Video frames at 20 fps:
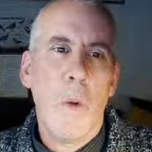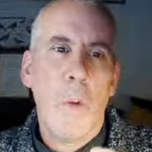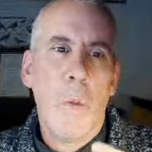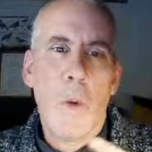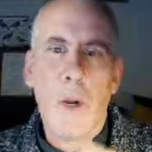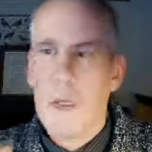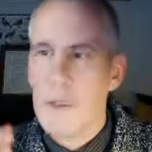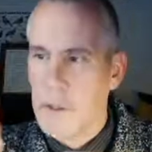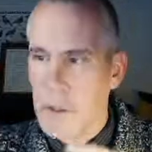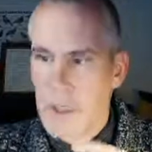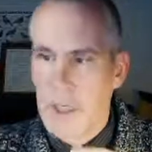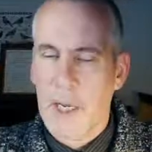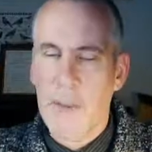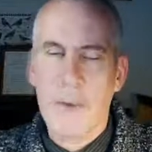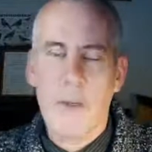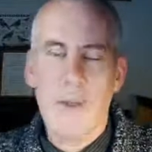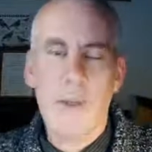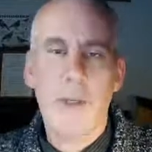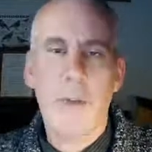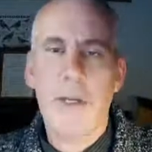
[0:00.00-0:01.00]
well, I'll just
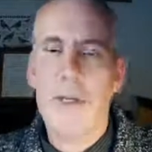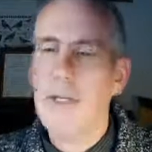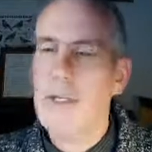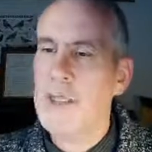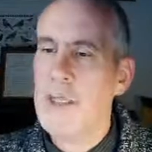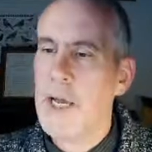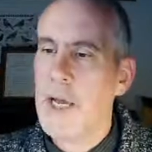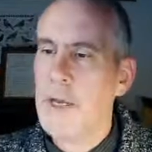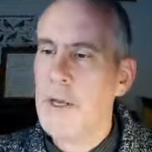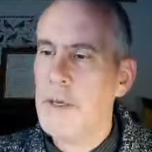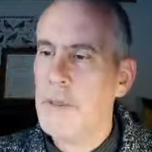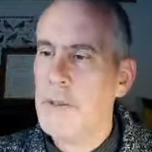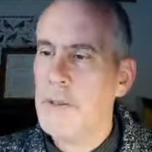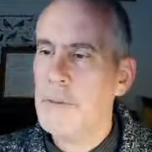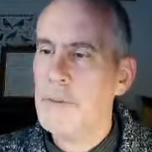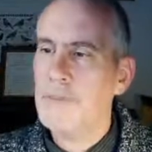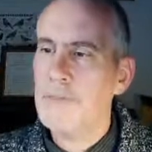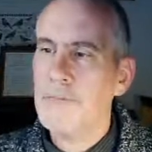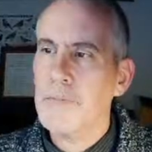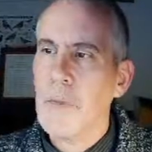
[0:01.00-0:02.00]
come on to it in a second.
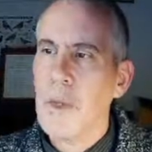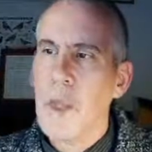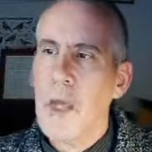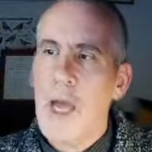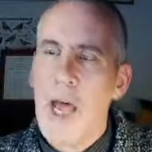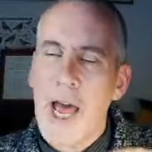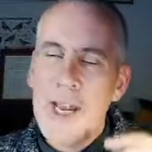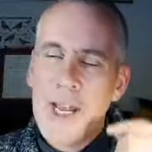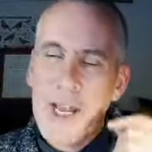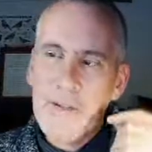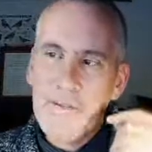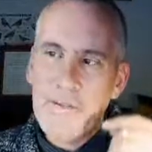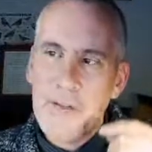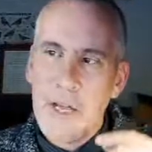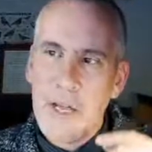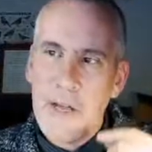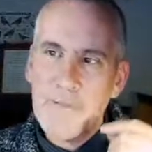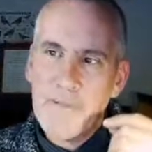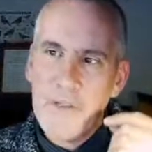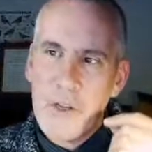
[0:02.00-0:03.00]
And if
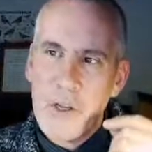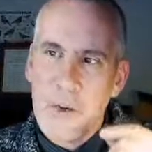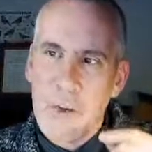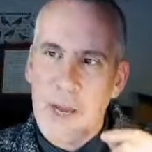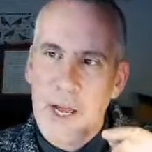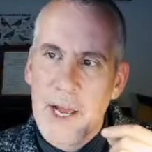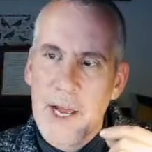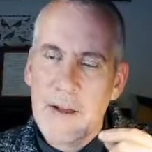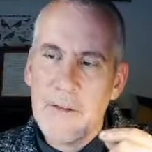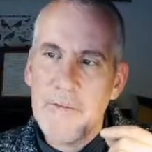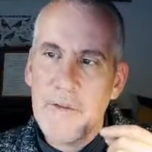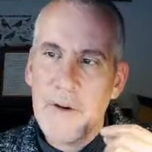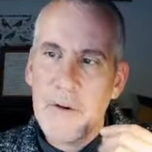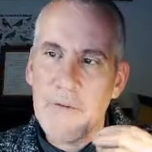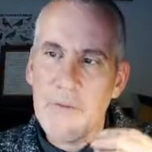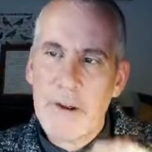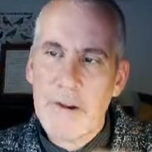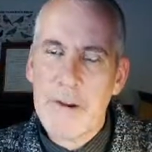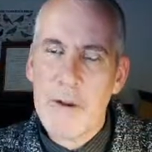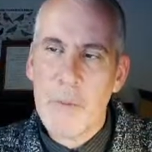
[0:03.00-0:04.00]
if you have a
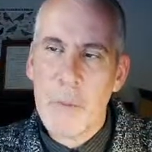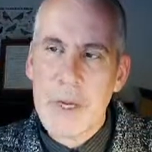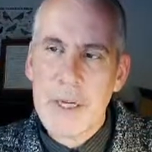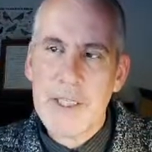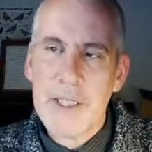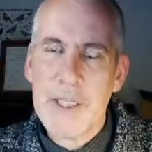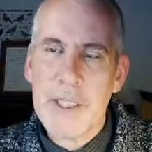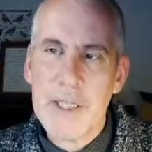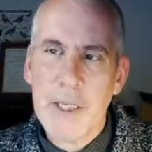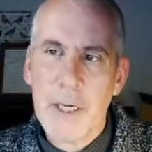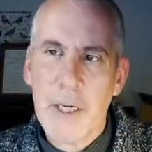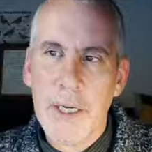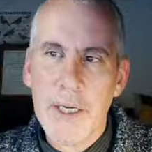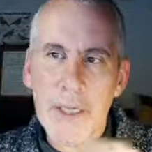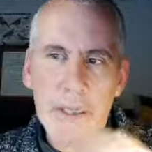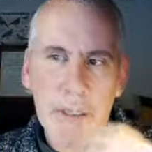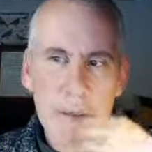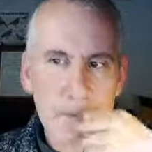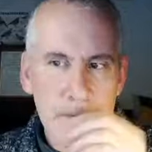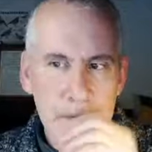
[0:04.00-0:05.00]
very windy
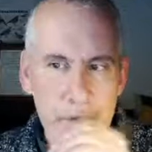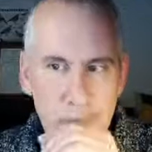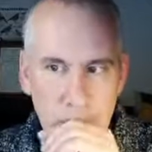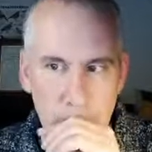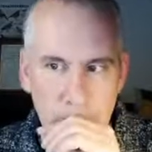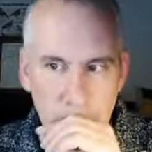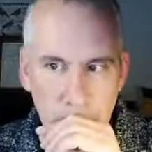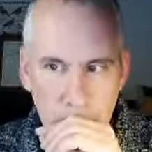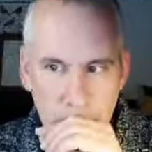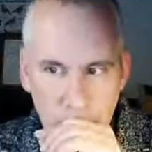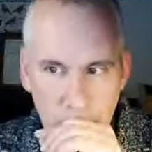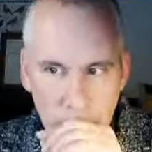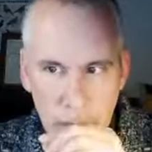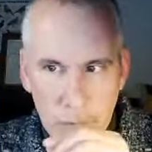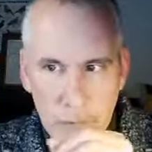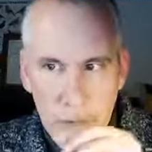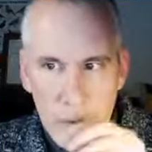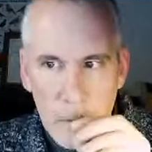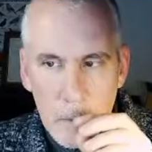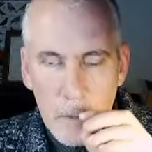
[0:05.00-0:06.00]
site,
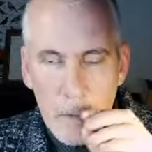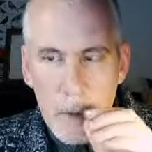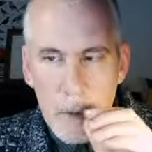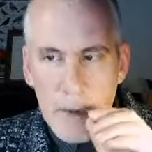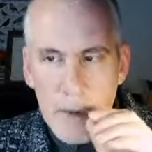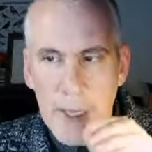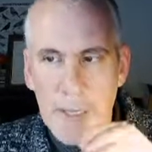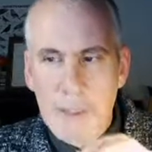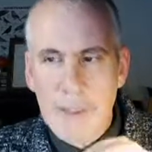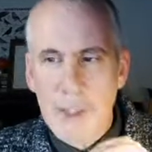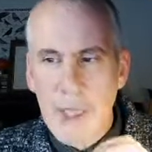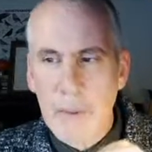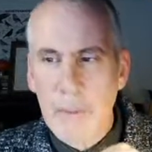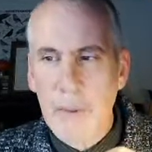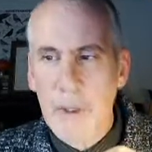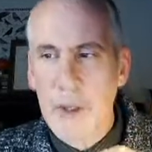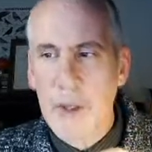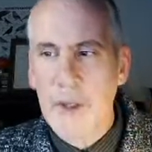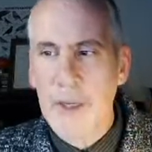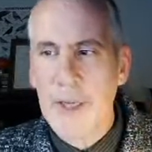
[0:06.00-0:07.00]
then
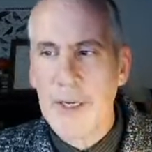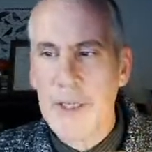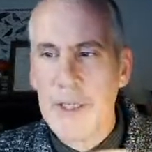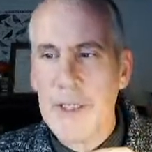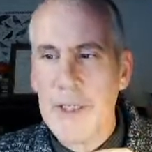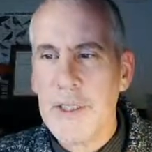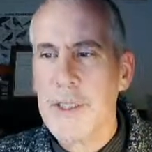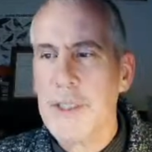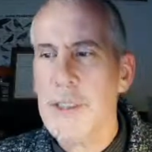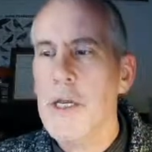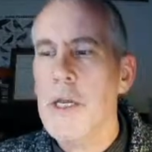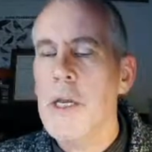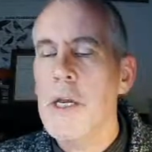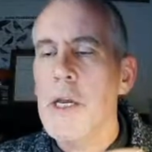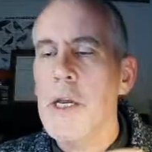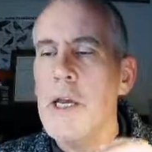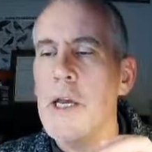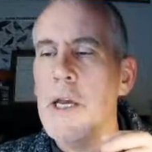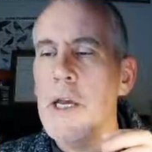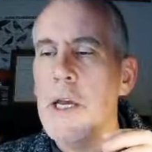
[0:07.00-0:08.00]
double the thickness.
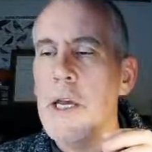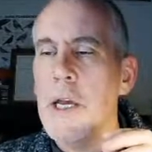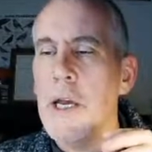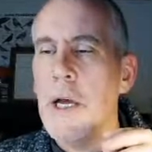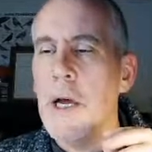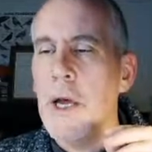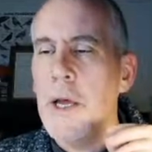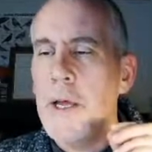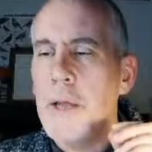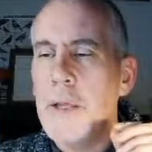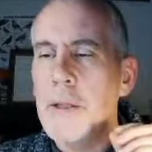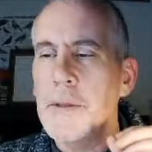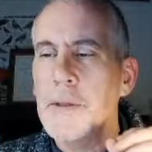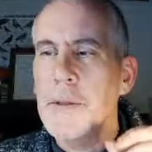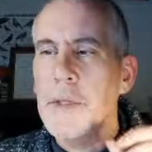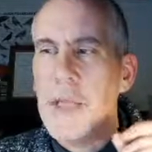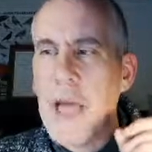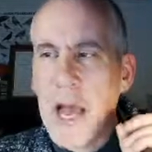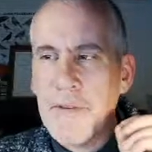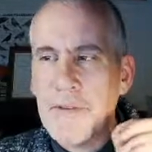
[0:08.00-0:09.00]
Uh,
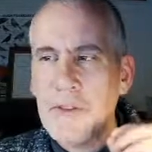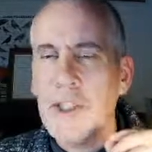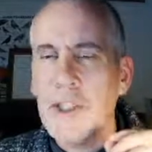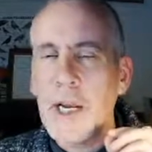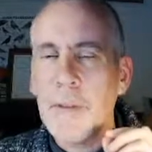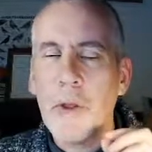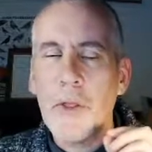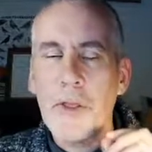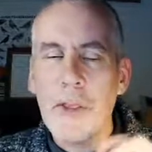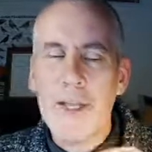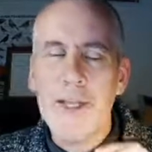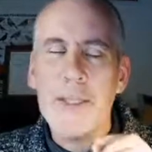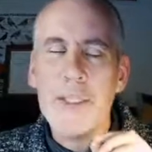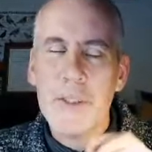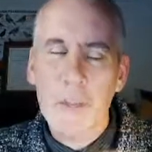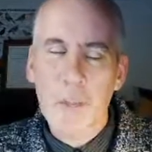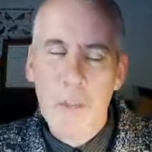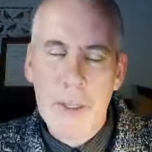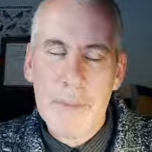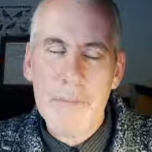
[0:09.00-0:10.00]
have a double
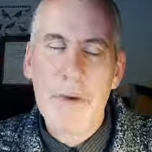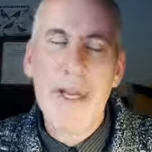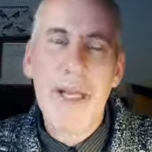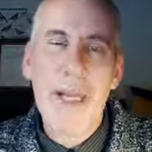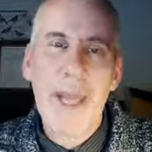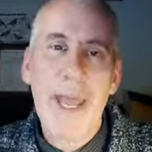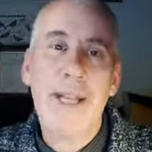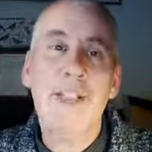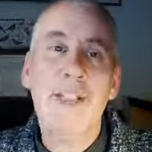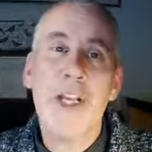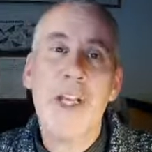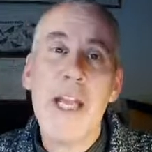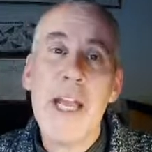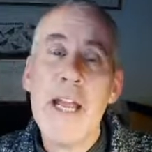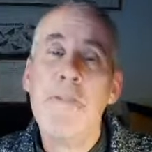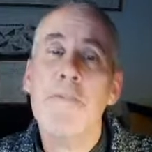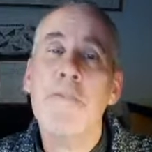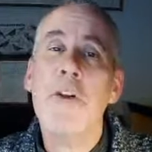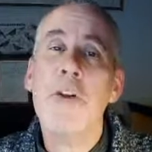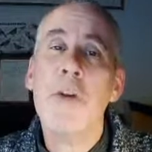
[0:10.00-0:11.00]
thickness windbreak hedge
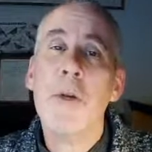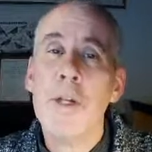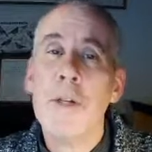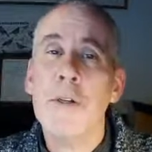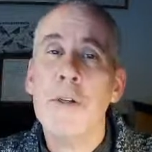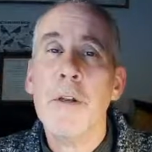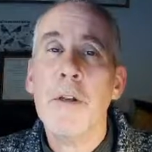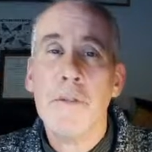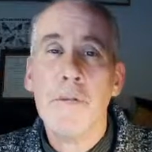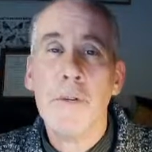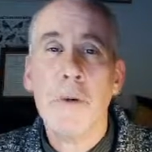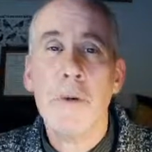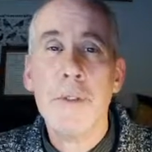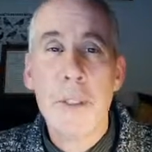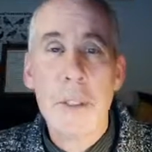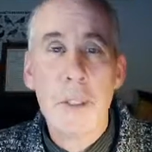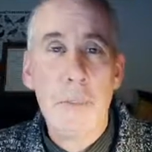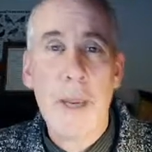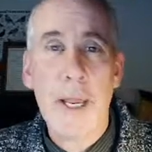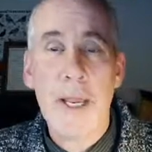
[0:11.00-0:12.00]
if you can afford
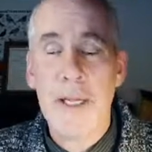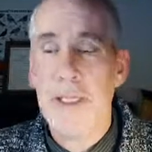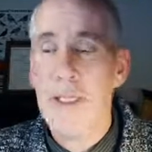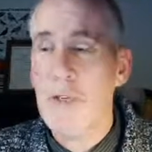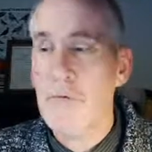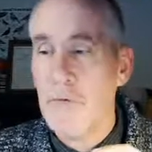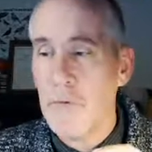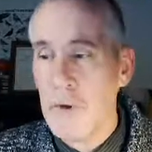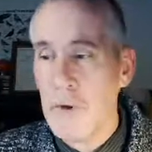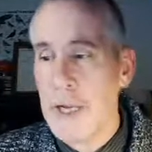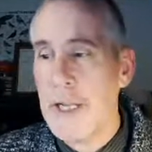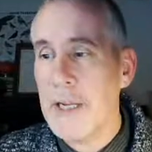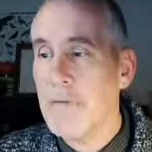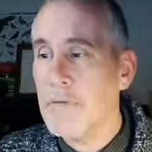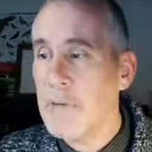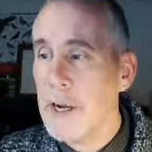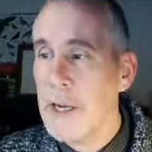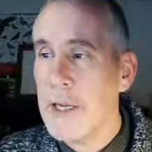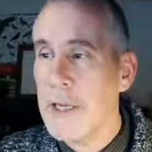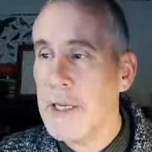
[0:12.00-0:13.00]
the space. It really,
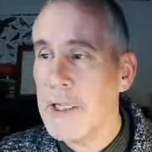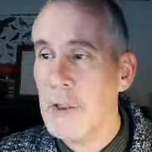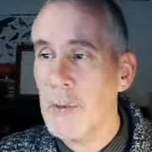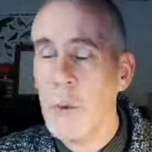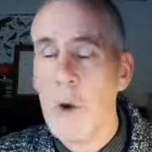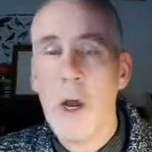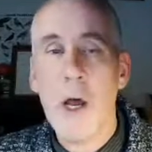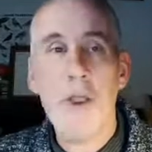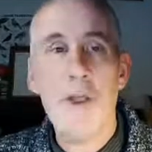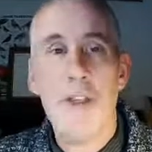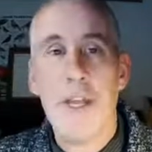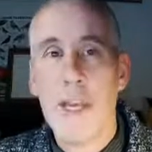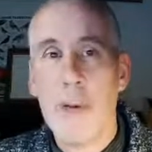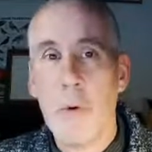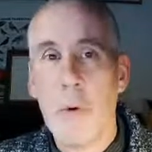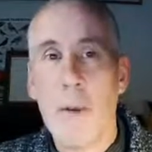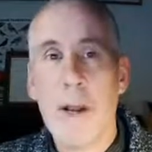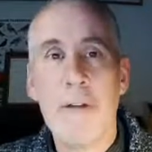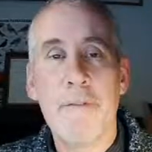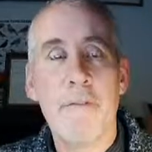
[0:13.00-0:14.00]
really is worth it. It
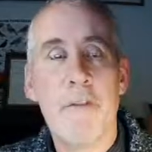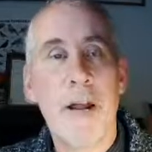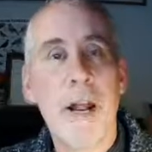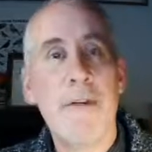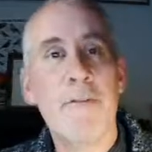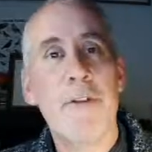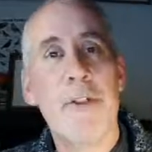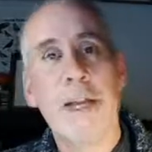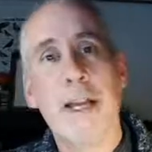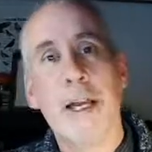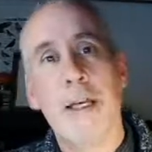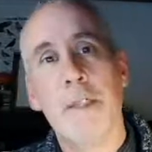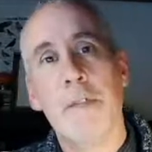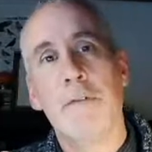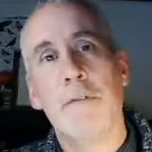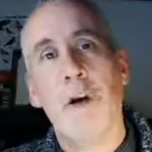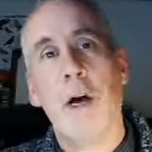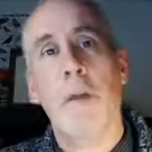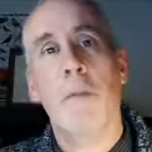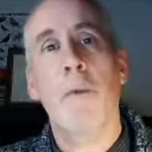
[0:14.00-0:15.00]
will make for everything else
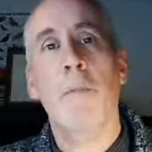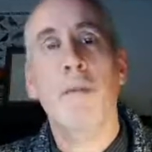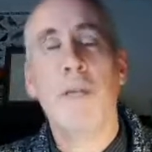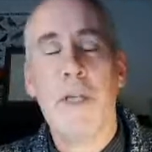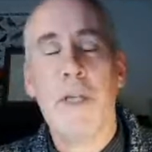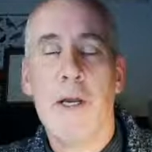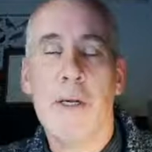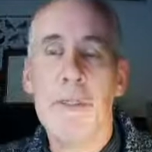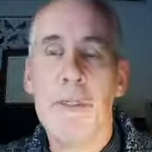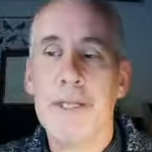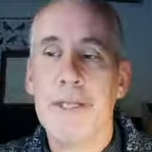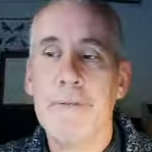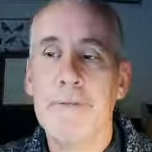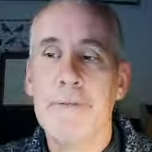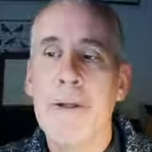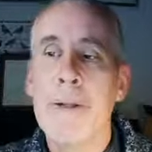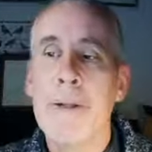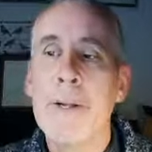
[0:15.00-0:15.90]
far more productive,